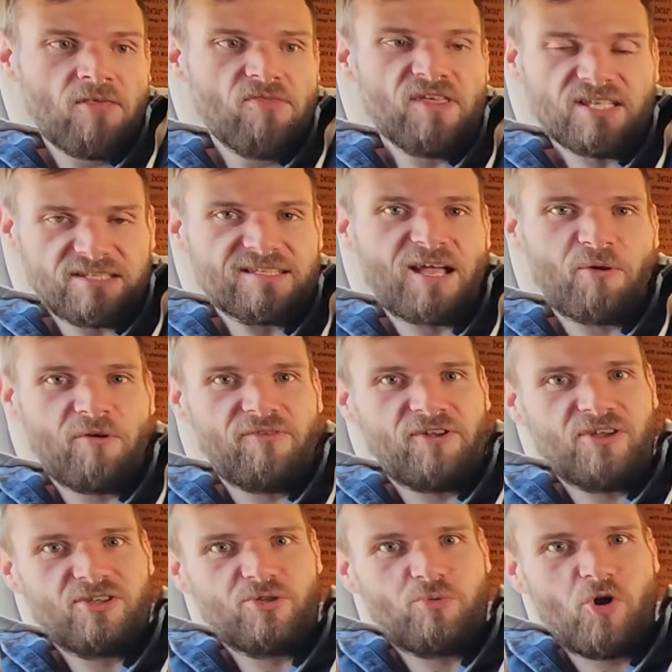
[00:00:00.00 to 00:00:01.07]
This is our
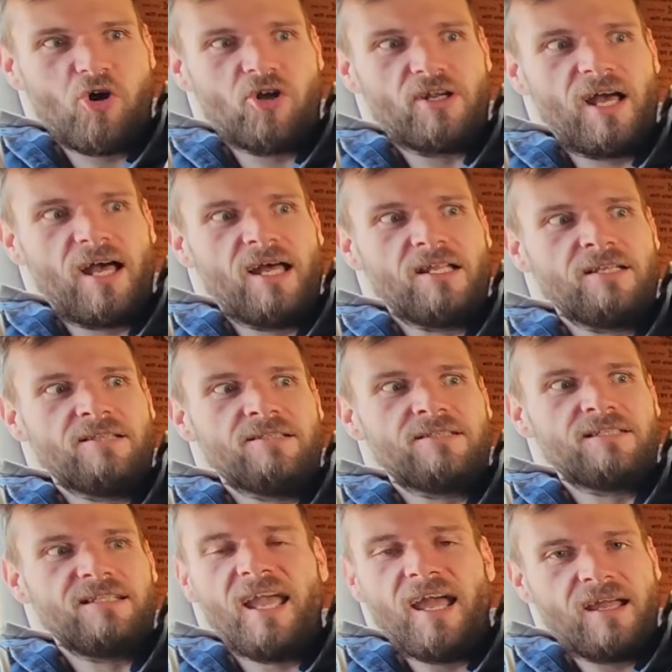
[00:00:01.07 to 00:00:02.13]
first one,
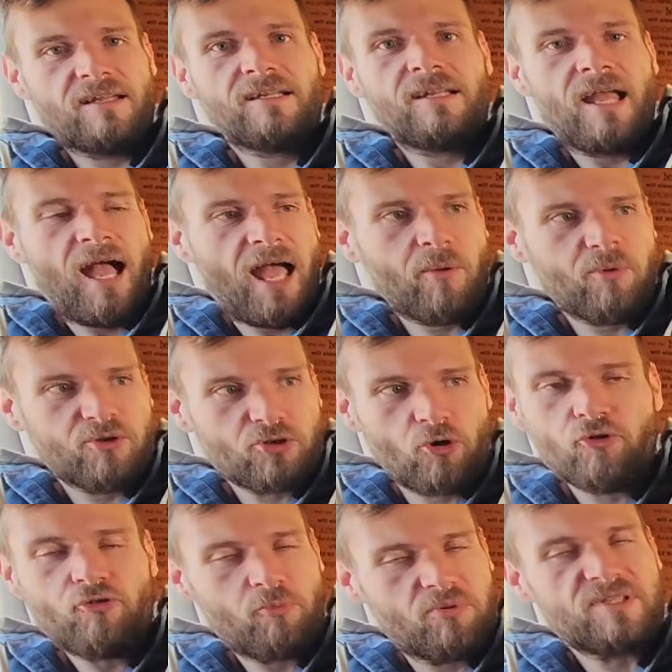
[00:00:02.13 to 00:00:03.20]
and yeah, I would
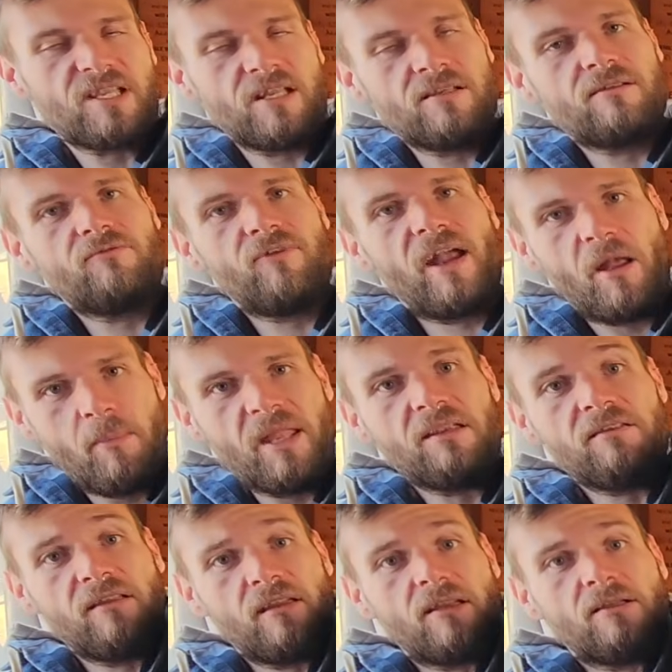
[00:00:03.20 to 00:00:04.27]
100%
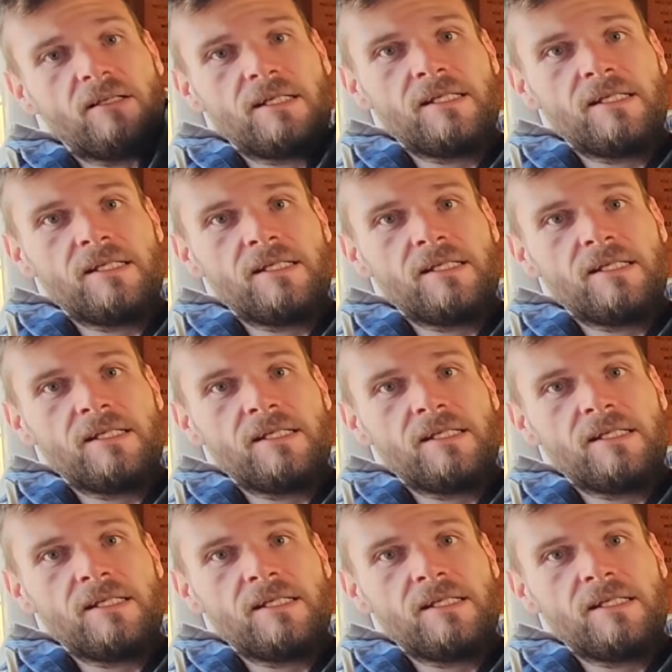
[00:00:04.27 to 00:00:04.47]
recommend it.